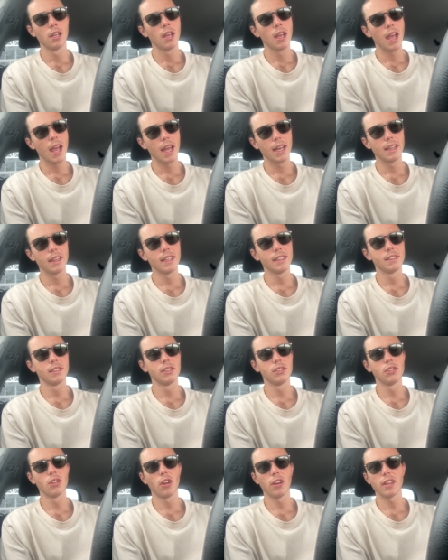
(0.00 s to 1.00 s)
And this
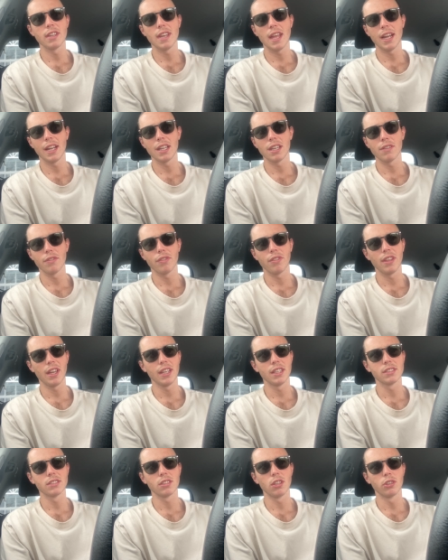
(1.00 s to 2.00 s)
is not a negative
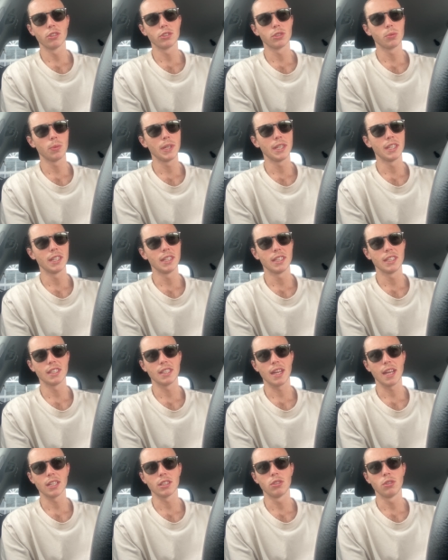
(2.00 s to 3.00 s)
thing as long as we can
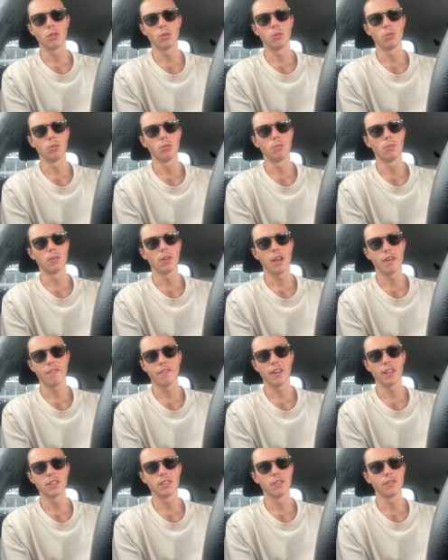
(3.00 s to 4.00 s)
connect to
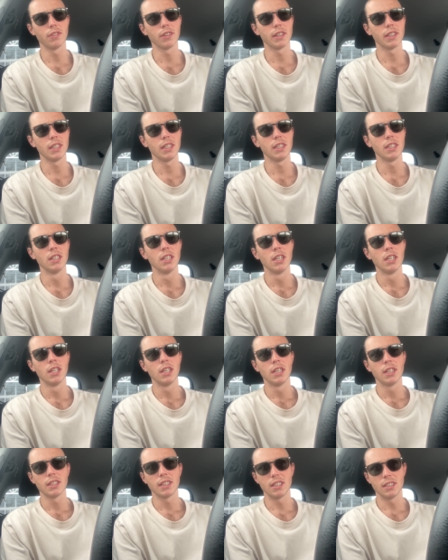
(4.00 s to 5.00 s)
effectively
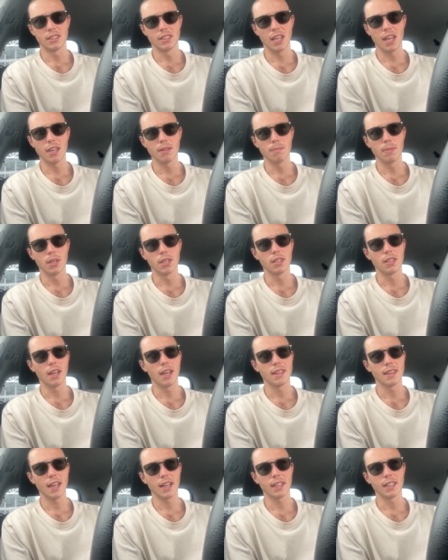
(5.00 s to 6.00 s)
contentment.
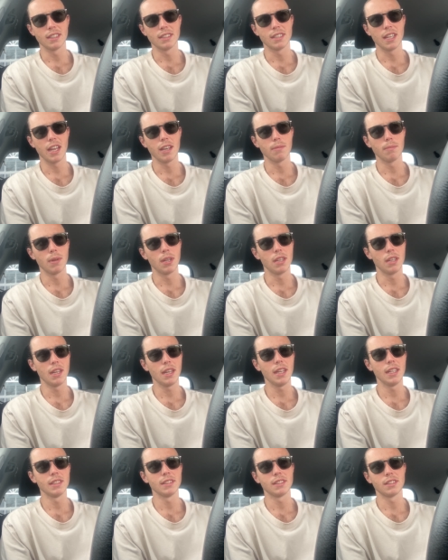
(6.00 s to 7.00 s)
And that contentment
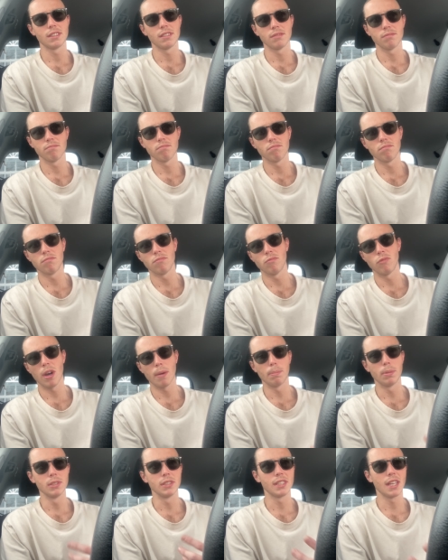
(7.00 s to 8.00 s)
is
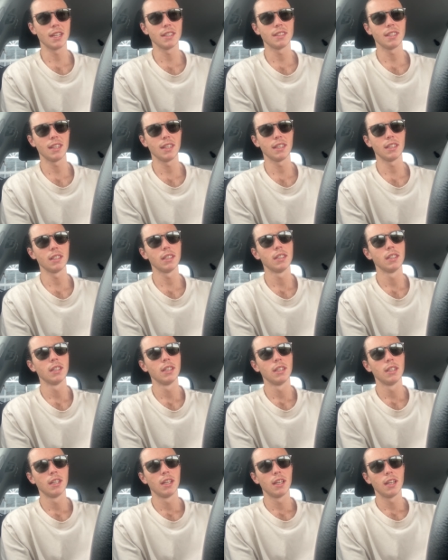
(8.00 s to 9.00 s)
representing
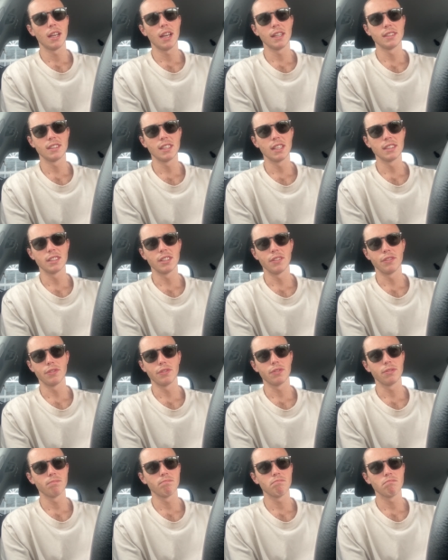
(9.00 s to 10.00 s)
a sense of,
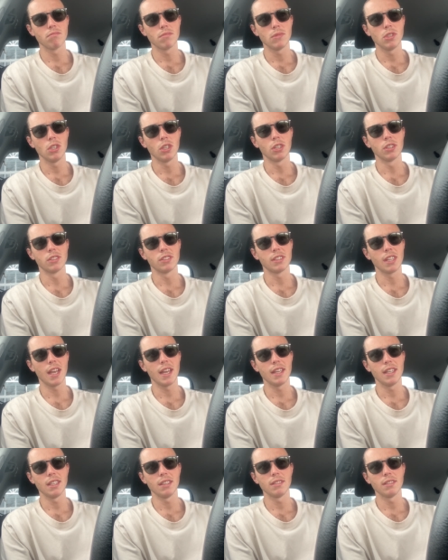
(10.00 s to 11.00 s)
you could
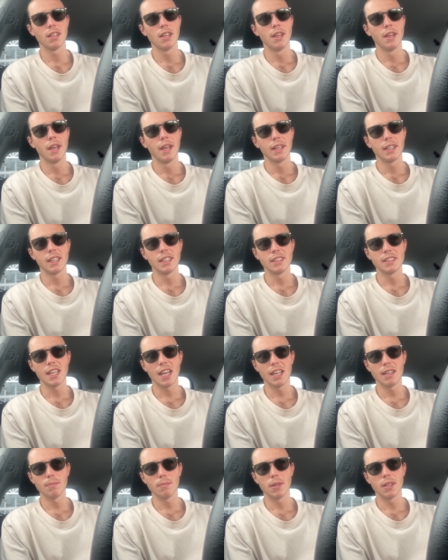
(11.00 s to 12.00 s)
say,
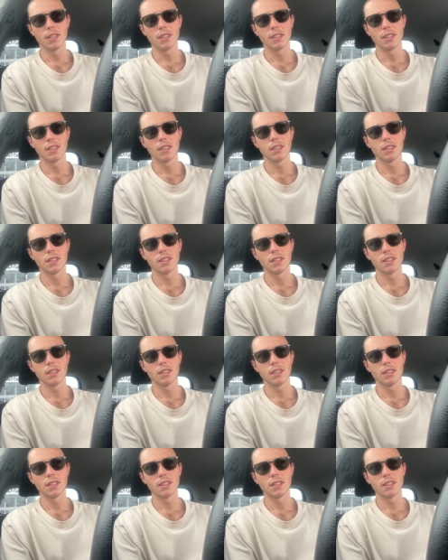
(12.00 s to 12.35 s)
contentment